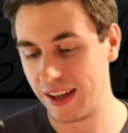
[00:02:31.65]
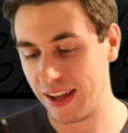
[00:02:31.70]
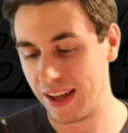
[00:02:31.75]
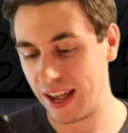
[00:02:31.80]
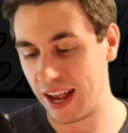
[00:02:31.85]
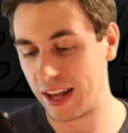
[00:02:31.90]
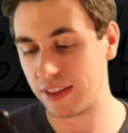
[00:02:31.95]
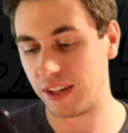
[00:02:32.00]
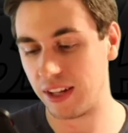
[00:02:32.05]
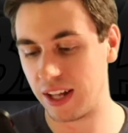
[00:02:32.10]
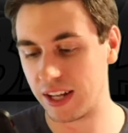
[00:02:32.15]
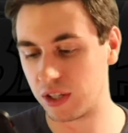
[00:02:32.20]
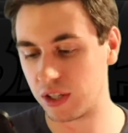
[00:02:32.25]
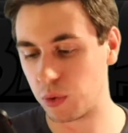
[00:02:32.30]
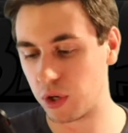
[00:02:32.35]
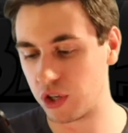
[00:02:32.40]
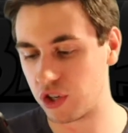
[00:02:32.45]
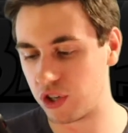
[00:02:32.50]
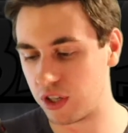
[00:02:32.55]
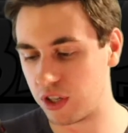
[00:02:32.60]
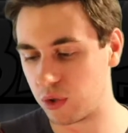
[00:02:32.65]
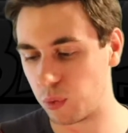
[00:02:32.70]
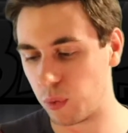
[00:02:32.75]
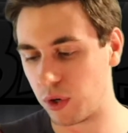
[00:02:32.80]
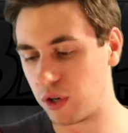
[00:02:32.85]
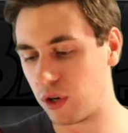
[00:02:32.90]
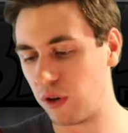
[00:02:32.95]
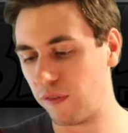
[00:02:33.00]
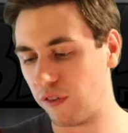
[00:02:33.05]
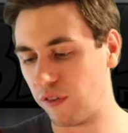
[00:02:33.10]
And the last question is, when did
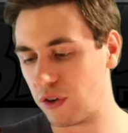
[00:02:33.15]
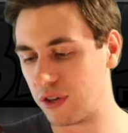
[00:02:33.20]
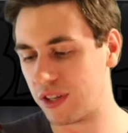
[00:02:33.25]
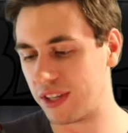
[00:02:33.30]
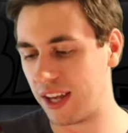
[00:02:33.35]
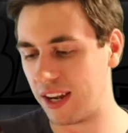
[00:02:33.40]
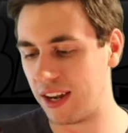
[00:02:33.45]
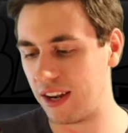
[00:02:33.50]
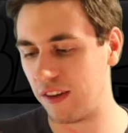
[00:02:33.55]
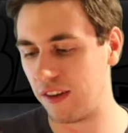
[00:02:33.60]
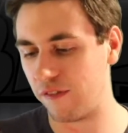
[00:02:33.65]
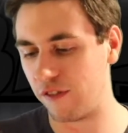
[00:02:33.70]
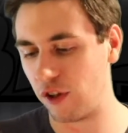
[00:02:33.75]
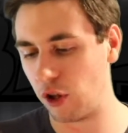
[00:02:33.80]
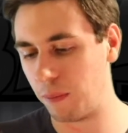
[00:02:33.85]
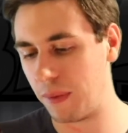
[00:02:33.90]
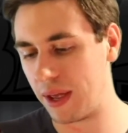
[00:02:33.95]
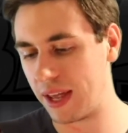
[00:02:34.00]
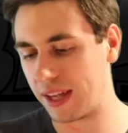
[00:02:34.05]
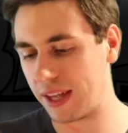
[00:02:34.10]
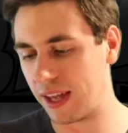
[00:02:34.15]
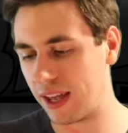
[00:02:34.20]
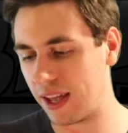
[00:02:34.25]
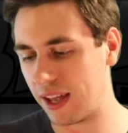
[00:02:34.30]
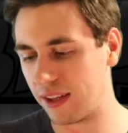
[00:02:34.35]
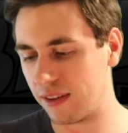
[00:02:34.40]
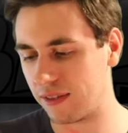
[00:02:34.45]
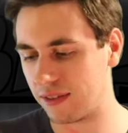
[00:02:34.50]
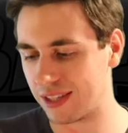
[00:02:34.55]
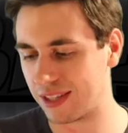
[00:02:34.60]
you first get into
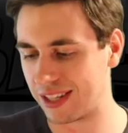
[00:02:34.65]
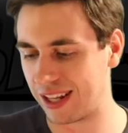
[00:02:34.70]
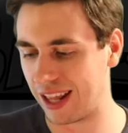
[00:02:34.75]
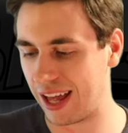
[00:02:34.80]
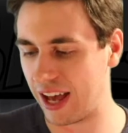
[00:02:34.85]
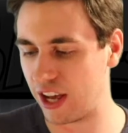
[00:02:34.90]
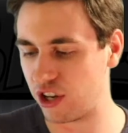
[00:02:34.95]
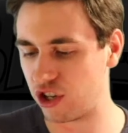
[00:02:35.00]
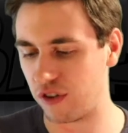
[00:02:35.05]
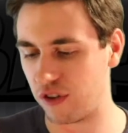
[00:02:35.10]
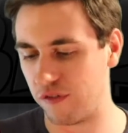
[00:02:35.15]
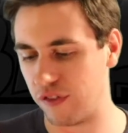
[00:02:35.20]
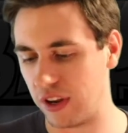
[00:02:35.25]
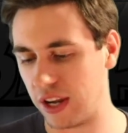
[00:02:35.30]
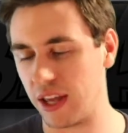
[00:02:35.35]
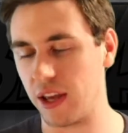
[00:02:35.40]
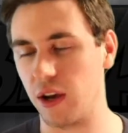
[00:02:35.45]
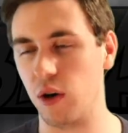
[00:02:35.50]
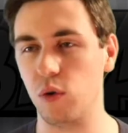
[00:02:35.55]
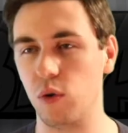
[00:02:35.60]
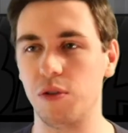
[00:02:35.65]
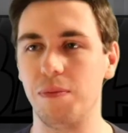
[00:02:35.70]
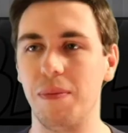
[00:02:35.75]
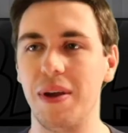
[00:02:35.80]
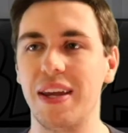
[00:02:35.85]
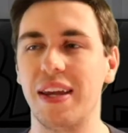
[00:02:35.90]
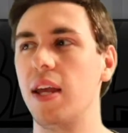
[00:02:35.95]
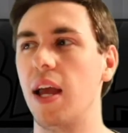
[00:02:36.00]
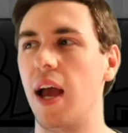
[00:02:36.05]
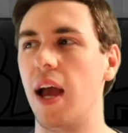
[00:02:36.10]
filmmaking / videos
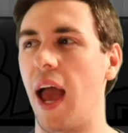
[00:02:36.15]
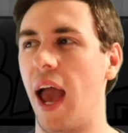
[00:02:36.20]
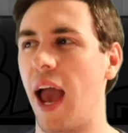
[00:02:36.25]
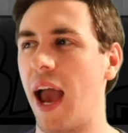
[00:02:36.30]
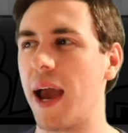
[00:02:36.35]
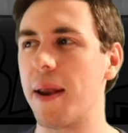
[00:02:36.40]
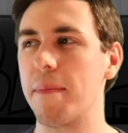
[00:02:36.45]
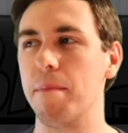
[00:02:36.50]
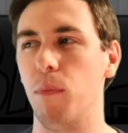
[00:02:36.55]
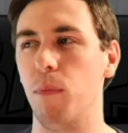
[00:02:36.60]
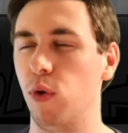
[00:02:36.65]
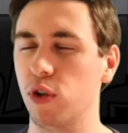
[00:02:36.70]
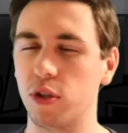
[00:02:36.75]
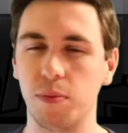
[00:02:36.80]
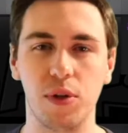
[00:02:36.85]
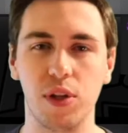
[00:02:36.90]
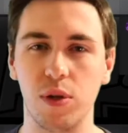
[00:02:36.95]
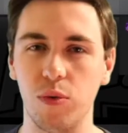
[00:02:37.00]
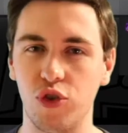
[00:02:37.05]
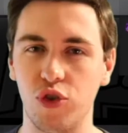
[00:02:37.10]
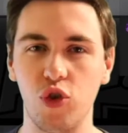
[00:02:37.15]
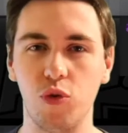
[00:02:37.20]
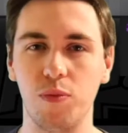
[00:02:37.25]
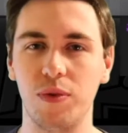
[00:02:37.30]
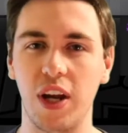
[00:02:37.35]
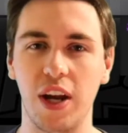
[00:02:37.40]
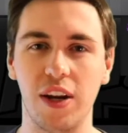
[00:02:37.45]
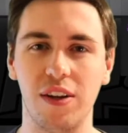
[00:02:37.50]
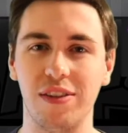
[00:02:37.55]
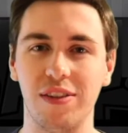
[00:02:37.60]
making? Had multiple YouTube
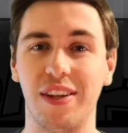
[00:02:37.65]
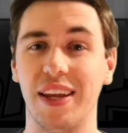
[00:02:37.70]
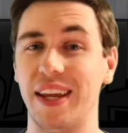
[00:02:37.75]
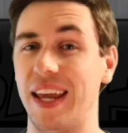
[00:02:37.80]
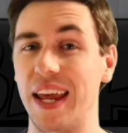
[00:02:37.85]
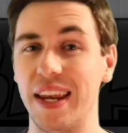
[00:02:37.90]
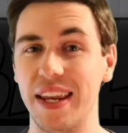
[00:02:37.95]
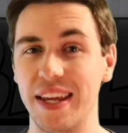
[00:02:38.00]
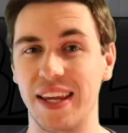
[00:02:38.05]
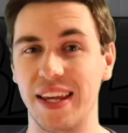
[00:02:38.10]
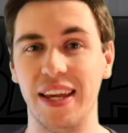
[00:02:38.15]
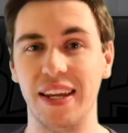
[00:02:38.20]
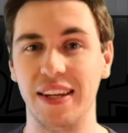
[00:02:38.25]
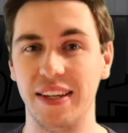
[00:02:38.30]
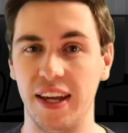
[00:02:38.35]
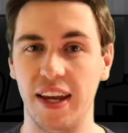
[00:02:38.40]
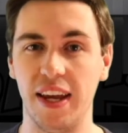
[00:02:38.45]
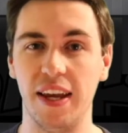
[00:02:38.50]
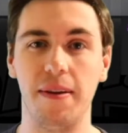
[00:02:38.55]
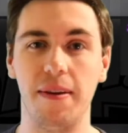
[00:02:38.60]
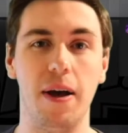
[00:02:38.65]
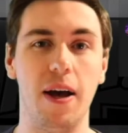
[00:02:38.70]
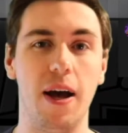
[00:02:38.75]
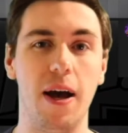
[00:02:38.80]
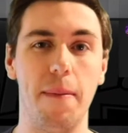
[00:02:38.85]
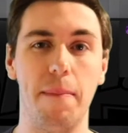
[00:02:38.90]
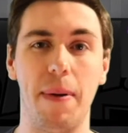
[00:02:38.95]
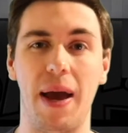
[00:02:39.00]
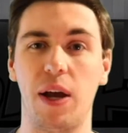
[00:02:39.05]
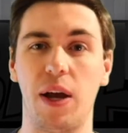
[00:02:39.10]
channels like any kid did
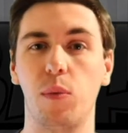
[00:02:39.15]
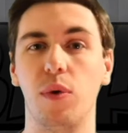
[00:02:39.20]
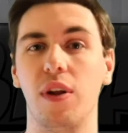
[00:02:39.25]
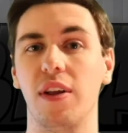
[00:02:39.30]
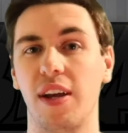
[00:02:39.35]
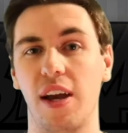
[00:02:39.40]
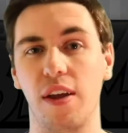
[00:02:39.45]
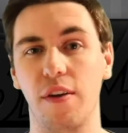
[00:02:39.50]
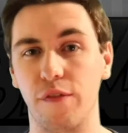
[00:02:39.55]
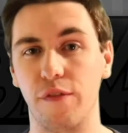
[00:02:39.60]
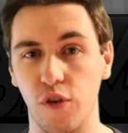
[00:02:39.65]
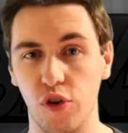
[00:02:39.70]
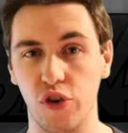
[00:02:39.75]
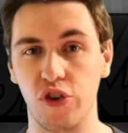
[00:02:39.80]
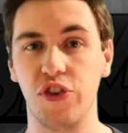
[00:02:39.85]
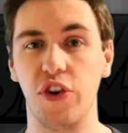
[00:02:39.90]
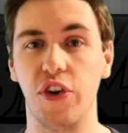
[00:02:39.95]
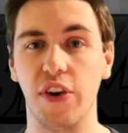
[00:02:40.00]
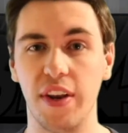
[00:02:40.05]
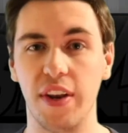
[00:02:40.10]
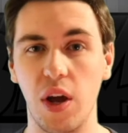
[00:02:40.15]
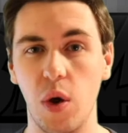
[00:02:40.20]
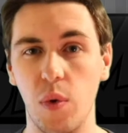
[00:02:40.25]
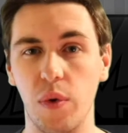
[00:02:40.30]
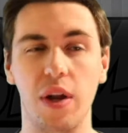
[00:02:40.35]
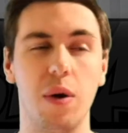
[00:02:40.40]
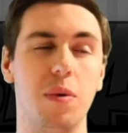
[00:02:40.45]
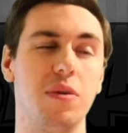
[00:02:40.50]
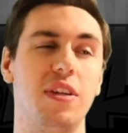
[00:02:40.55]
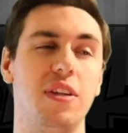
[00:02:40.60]
back when it kind of first started out and
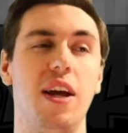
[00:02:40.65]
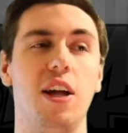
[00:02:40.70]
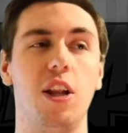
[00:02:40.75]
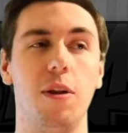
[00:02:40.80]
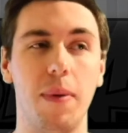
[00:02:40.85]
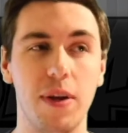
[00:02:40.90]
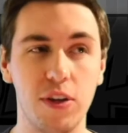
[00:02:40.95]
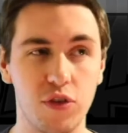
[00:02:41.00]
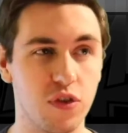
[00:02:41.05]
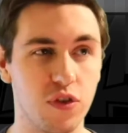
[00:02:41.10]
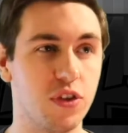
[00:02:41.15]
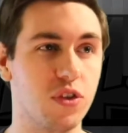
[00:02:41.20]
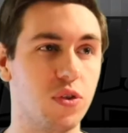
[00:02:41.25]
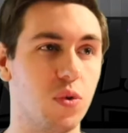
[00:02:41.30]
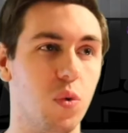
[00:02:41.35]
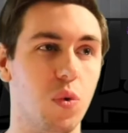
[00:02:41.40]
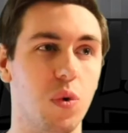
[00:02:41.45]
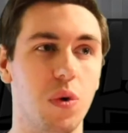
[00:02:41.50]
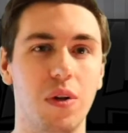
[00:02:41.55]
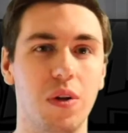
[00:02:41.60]
I was in elementary school.